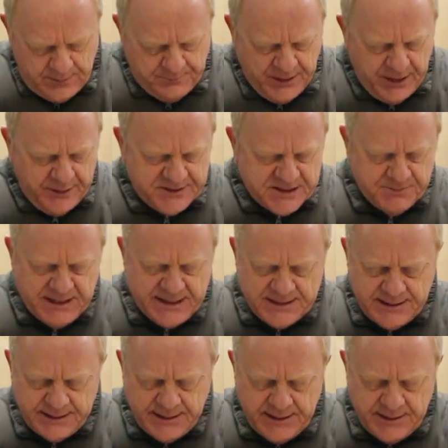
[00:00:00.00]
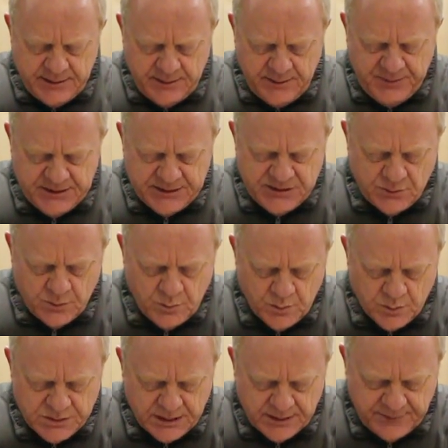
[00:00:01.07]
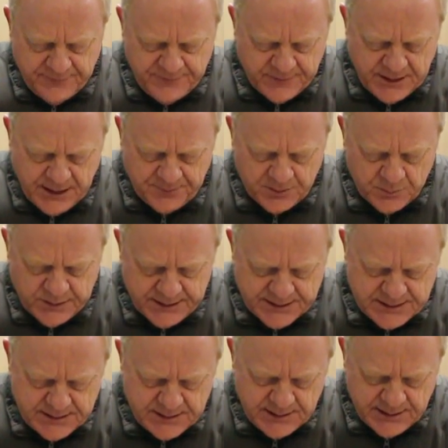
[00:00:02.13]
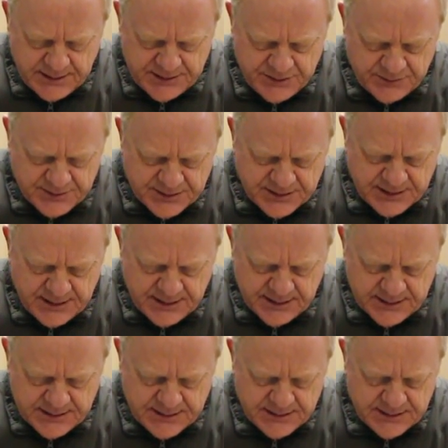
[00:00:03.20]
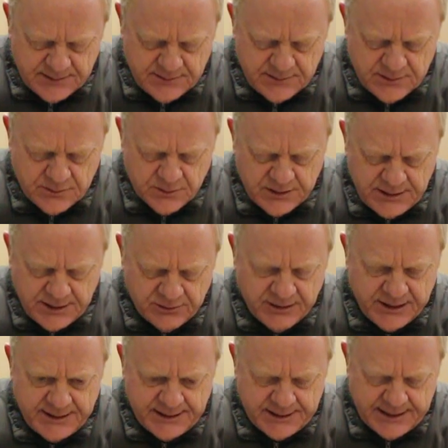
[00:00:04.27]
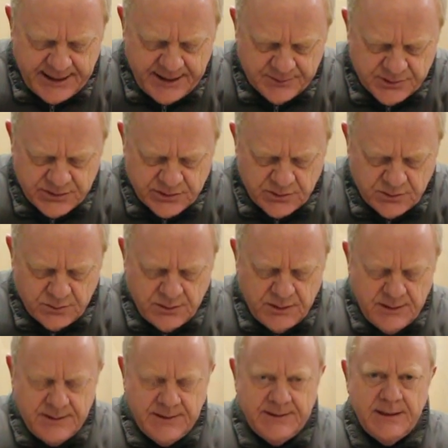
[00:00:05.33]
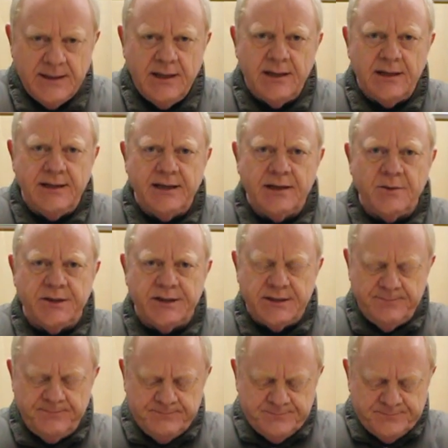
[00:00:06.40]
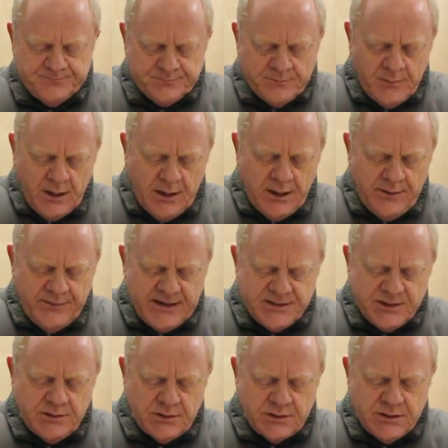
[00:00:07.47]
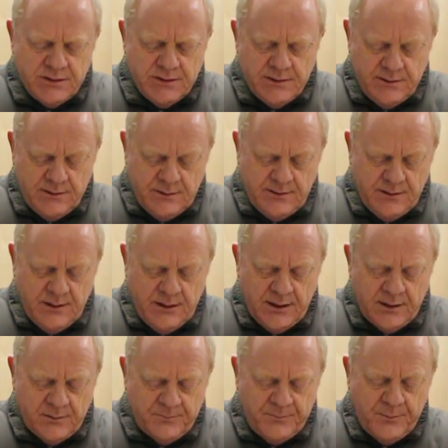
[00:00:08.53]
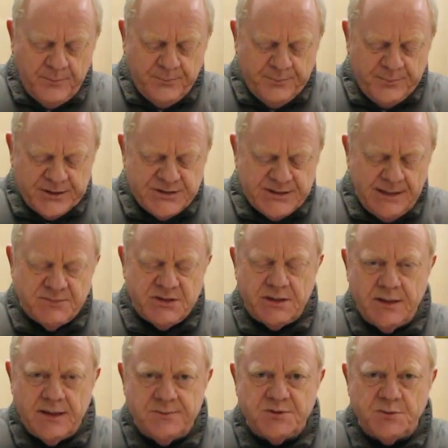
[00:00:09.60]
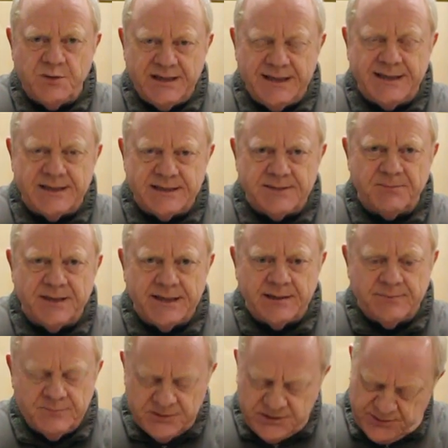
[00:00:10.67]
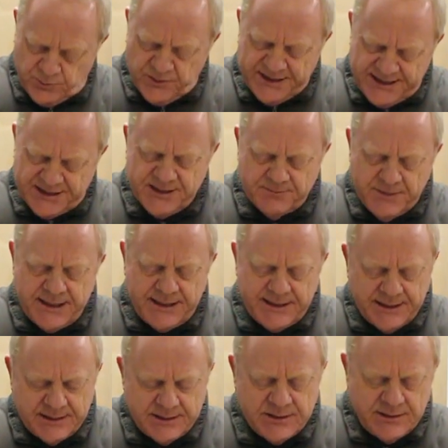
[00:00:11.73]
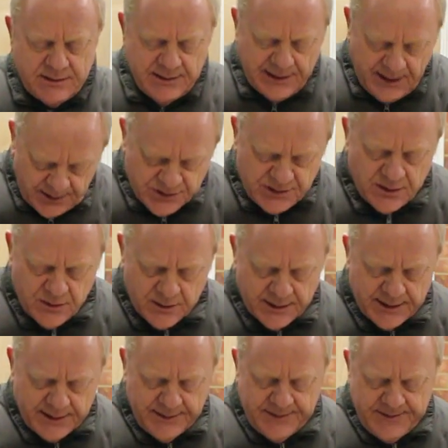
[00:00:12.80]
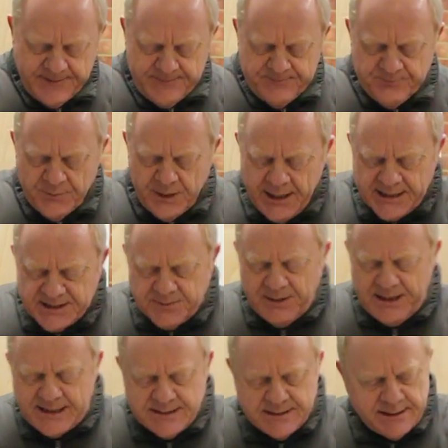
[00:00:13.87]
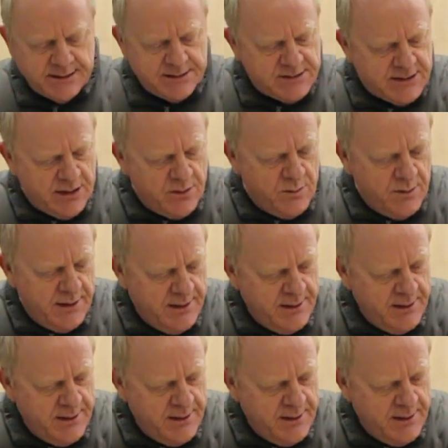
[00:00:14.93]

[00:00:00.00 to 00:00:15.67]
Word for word: part of this plastic in a bit of salt water for a couple of weeks, and as you can see, it's sort of degraded down to a liquid. Uh, that's good, uh, but sometimes we need it to make we need to make it last longer as a plastic. So